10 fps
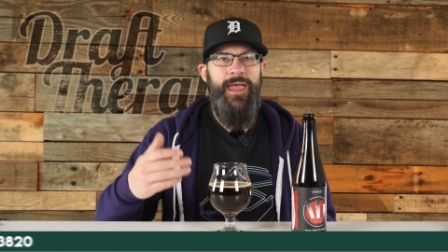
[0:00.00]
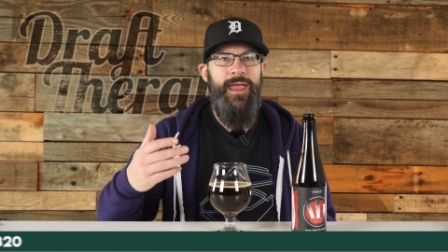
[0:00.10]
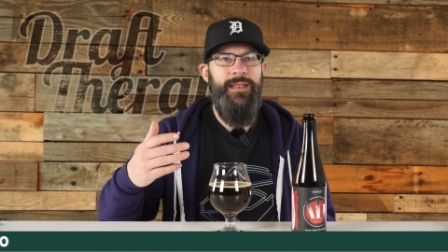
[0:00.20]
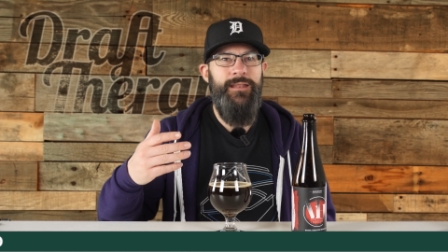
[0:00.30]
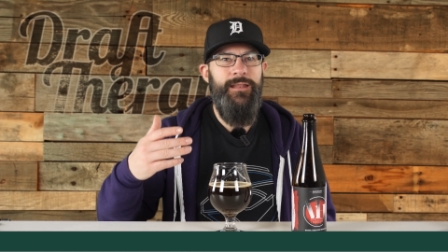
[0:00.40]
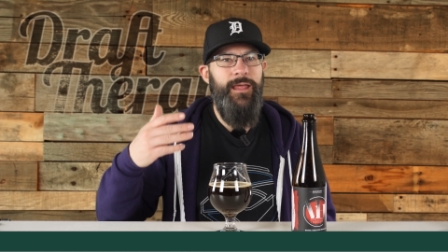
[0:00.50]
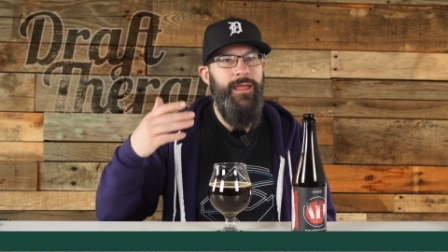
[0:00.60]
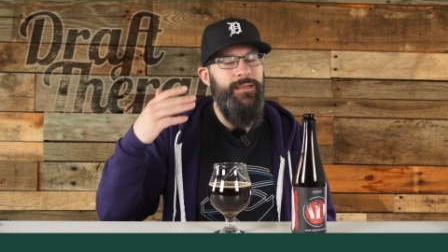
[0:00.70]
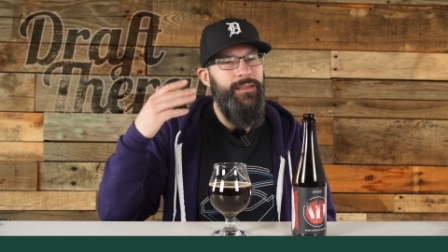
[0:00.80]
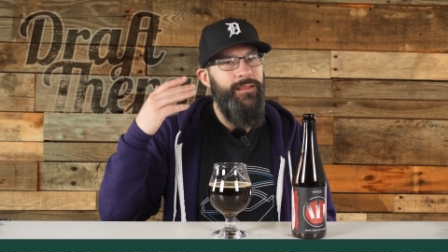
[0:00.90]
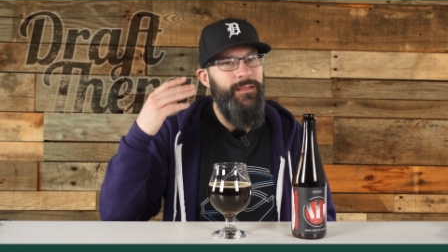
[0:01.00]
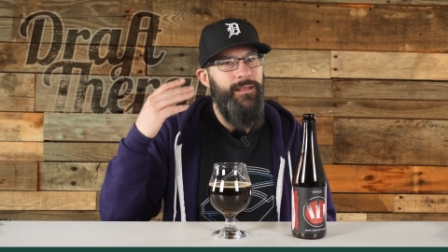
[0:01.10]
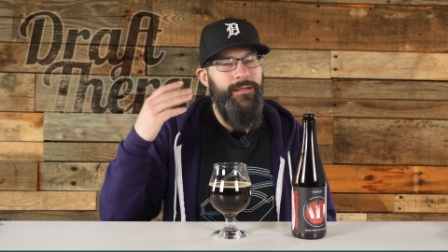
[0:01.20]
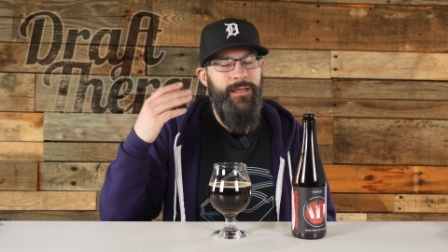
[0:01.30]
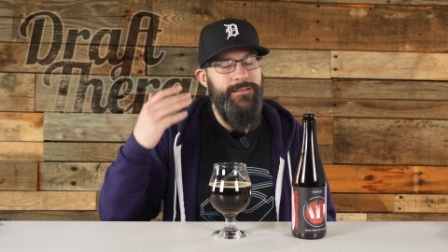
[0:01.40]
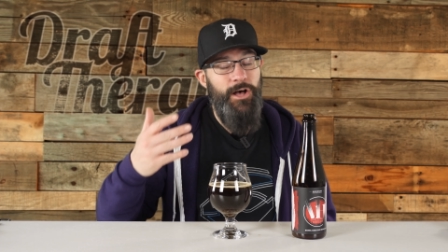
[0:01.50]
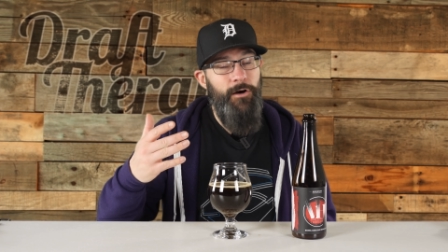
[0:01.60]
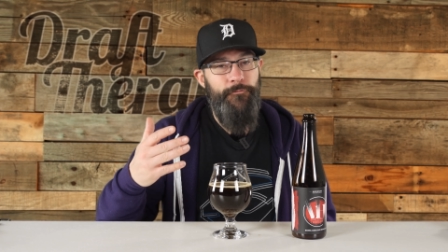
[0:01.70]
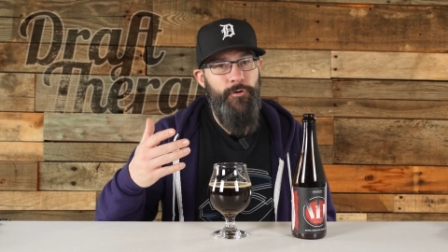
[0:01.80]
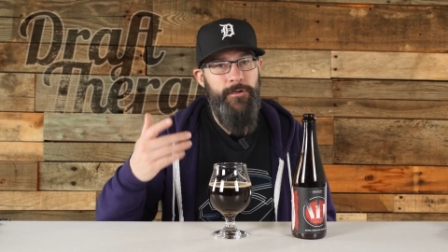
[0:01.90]
and and you, it's
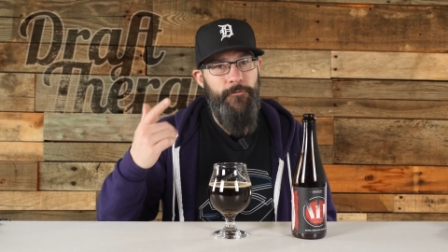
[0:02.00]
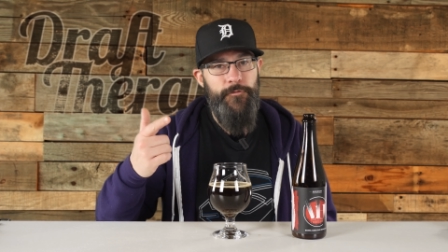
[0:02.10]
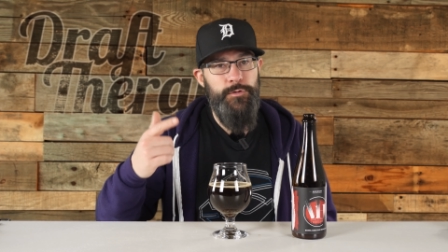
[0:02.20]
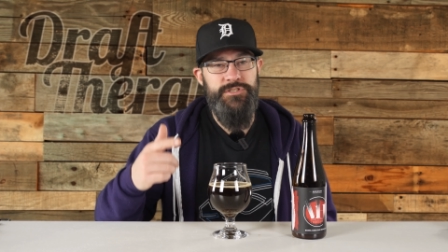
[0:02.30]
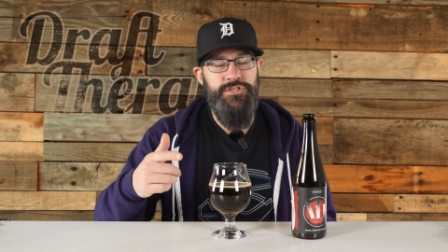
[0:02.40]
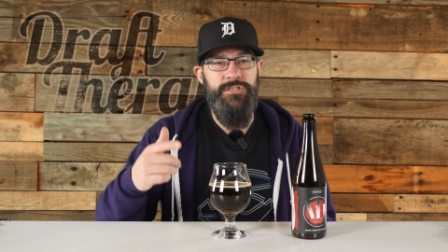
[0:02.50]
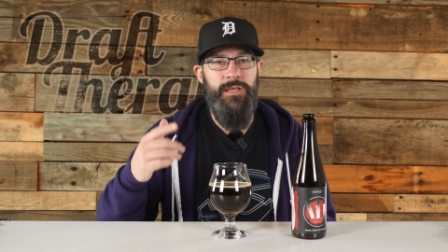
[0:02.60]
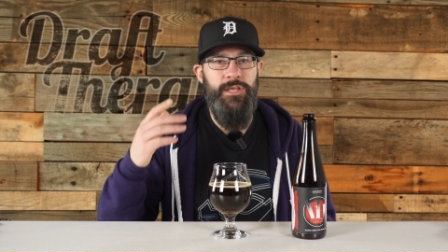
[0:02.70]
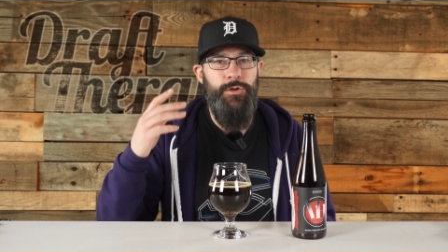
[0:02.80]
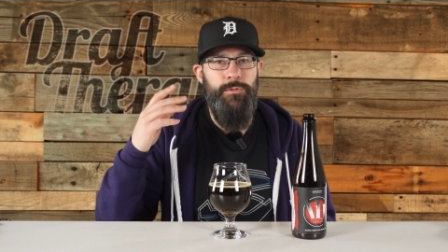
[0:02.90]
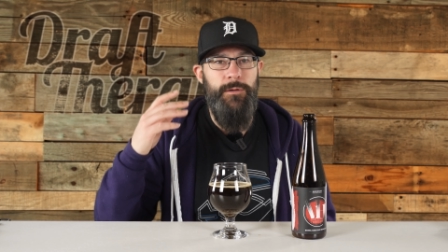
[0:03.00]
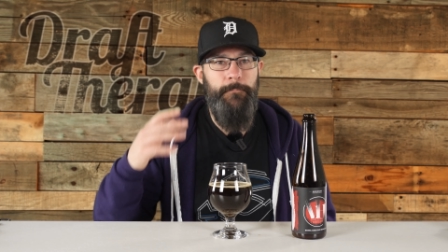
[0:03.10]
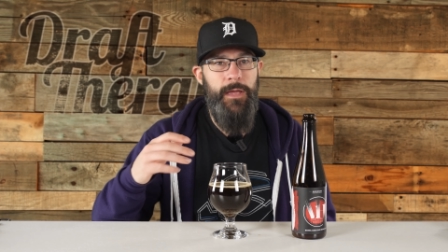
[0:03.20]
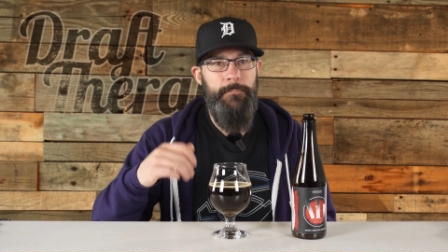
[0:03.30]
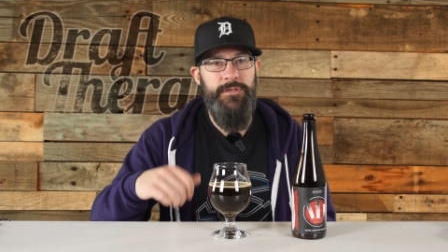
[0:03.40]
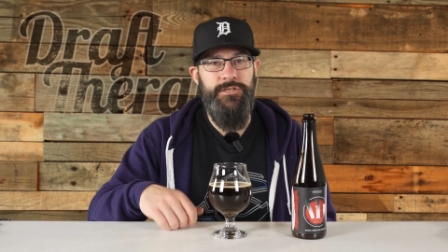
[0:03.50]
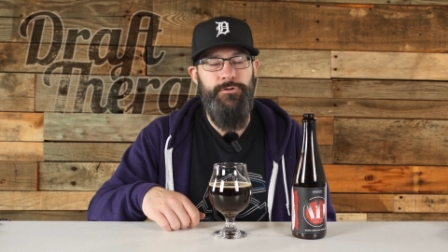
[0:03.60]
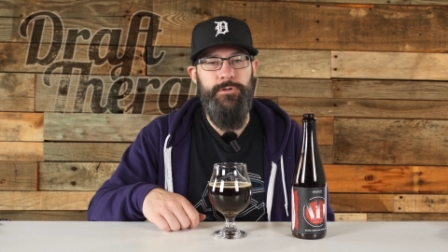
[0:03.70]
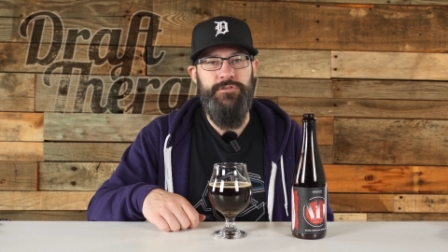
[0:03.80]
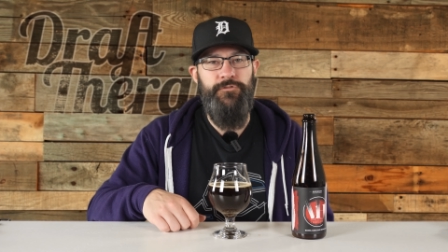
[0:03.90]
all free for viewers just like you, and you might miss
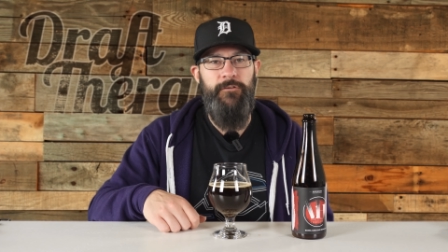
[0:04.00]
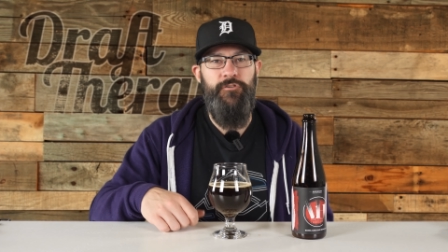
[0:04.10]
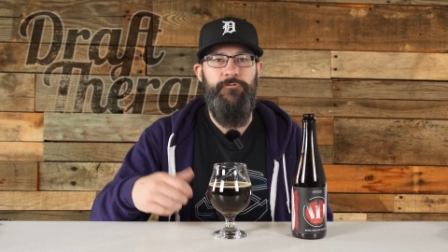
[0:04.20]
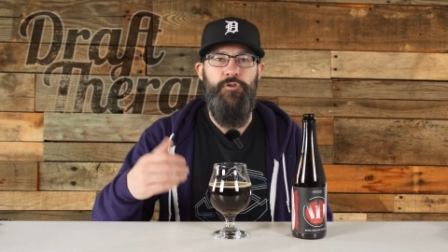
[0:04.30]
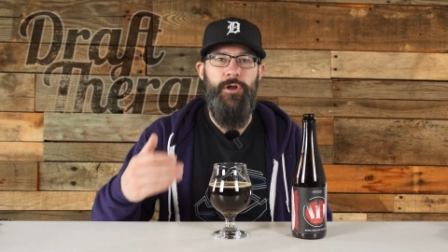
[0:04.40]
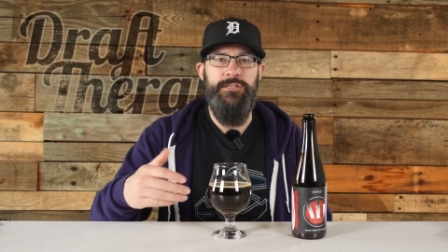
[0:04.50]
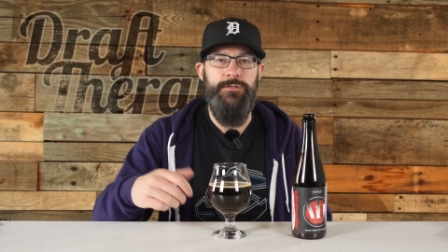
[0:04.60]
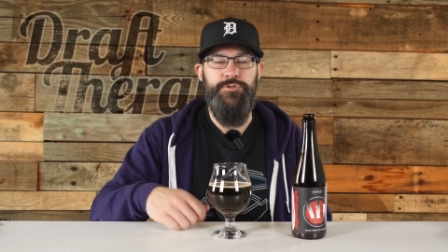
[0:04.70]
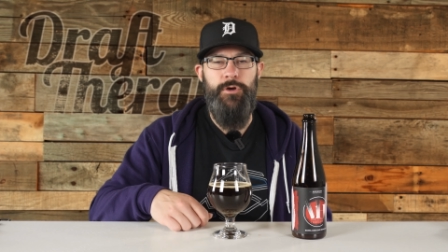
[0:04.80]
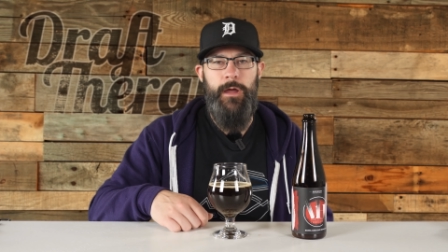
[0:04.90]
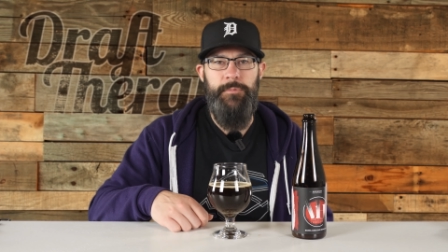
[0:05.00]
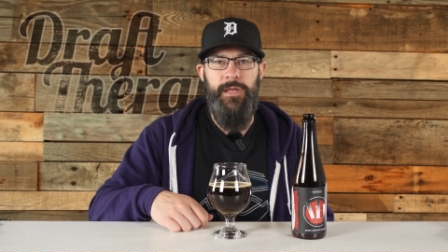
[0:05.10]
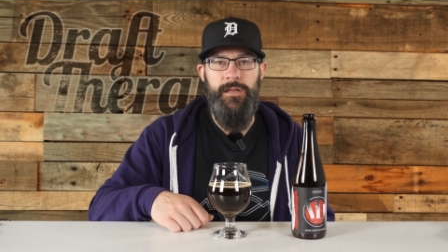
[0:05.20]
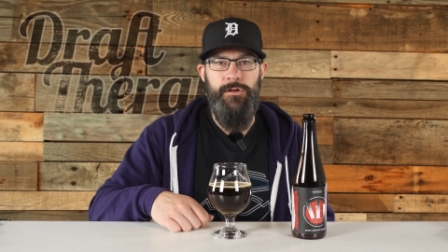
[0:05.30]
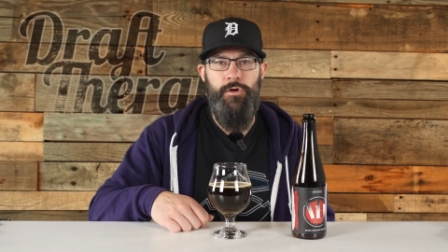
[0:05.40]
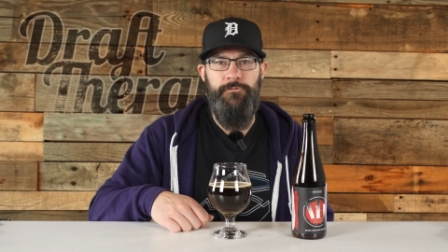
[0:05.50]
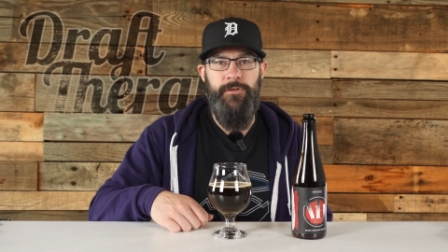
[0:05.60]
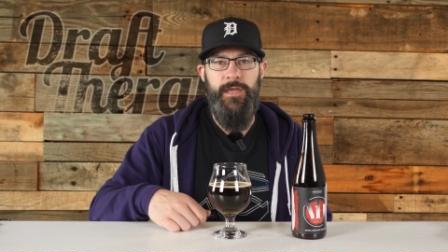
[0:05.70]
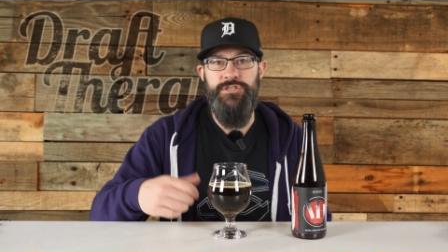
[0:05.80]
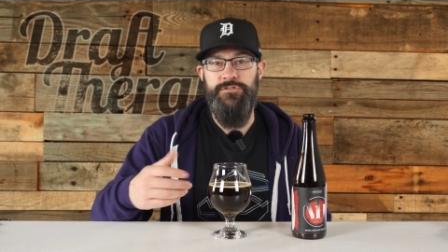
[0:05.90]
your newest favorite if you're not subscribing and getting
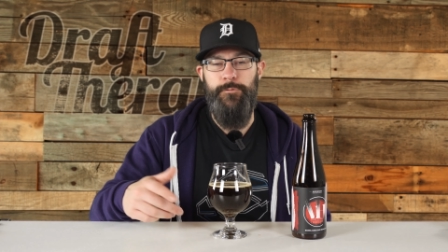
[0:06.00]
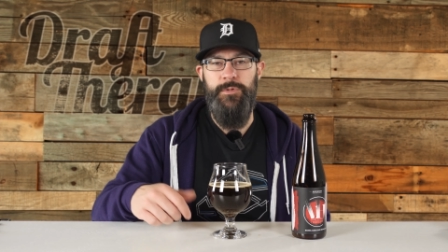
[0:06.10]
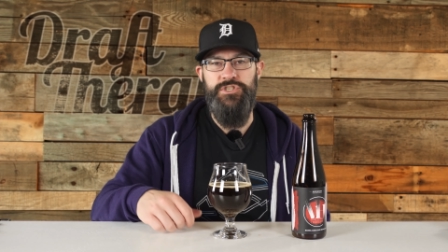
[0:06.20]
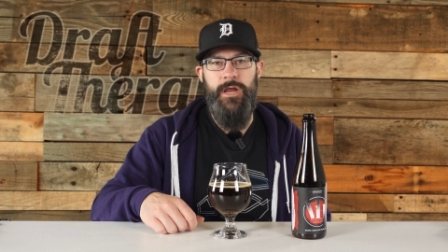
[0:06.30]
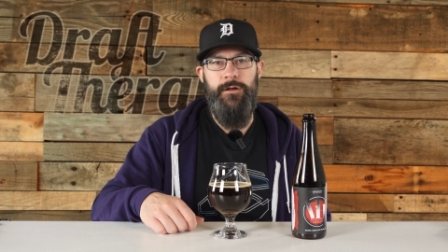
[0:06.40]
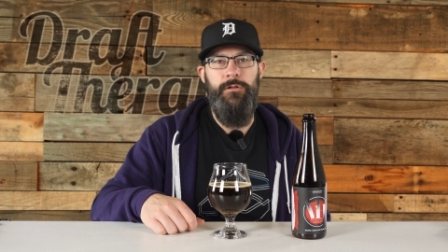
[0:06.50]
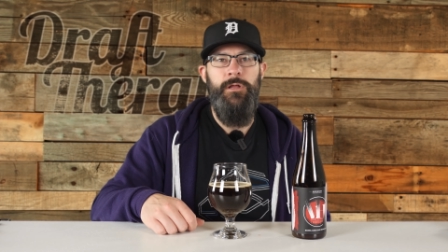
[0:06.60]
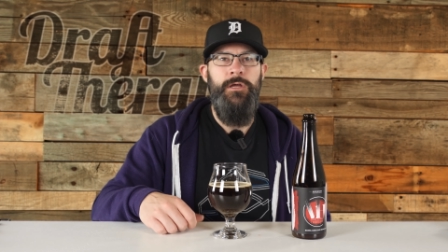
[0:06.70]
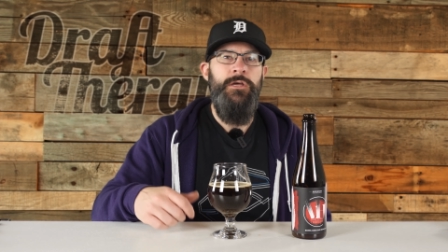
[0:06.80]
notifications from the channel.